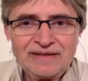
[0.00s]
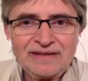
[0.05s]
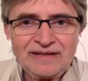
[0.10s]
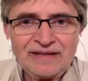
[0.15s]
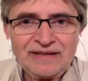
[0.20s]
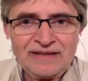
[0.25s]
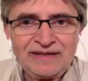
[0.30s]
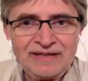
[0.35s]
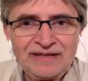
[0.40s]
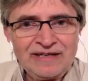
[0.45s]

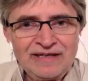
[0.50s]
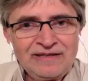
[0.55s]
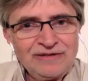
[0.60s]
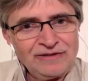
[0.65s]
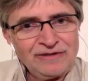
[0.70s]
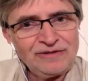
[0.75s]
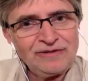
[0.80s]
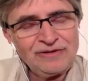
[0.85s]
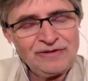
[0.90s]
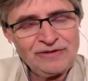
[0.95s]
and
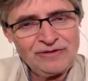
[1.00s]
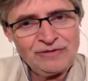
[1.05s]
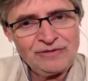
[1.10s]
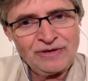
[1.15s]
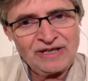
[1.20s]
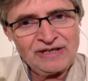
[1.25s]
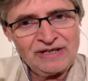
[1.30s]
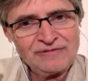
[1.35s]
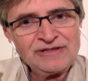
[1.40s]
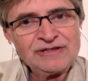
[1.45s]
then
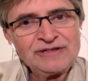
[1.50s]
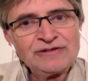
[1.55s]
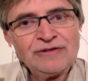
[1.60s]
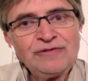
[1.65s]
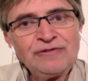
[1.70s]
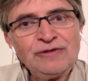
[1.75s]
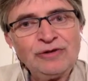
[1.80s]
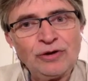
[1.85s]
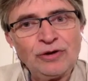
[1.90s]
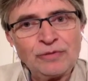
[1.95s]
your levels
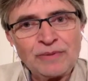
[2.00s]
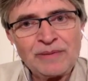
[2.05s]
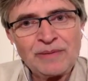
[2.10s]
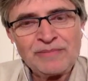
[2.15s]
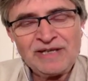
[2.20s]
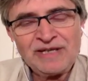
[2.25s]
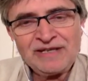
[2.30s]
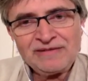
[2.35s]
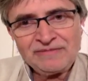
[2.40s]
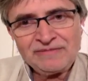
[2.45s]
of
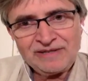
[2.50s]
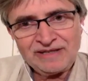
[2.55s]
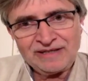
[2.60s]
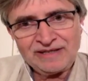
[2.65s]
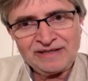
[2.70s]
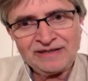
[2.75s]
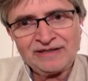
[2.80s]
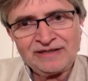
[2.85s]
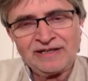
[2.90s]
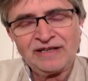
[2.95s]
dopamine
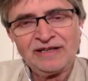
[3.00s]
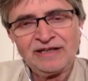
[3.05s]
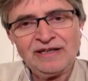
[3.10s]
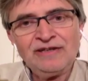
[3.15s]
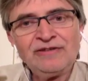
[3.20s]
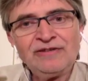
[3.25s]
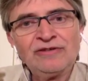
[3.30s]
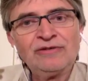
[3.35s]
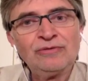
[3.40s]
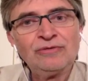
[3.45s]

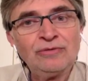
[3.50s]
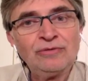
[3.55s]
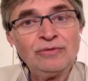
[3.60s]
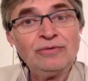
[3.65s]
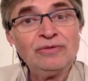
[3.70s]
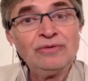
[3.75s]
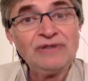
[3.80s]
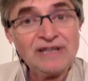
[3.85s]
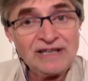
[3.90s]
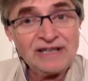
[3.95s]
increase
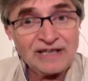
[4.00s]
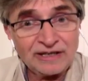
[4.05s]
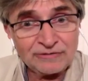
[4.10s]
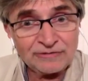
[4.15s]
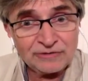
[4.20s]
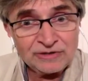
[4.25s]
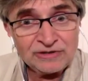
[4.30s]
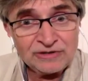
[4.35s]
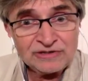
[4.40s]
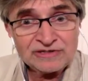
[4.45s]
to the
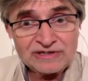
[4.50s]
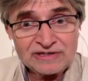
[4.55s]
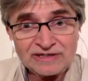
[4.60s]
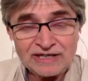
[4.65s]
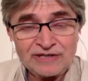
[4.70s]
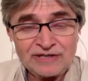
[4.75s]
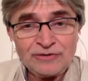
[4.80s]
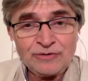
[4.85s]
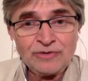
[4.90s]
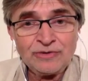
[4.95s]
levels
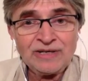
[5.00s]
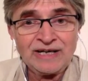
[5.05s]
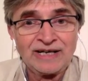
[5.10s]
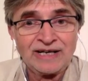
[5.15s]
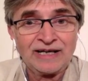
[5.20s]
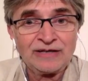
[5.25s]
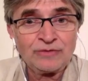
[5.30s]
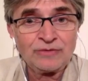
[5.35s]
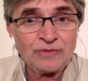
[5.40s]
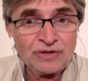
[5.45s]
that you
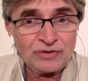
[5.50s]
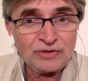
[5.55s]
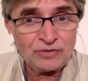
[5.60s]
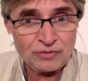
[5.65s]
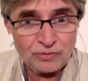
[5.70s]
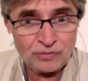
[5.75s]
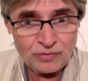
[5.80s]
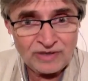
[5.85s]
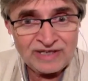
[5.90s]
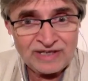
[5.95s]
had when
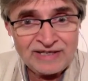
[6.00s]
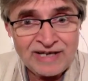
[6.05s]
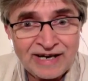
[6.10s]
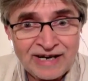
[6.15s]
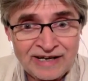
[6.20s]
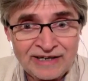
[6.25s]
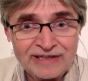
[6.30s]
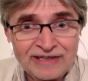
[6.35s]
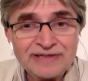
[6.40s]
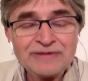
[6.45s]
you were young.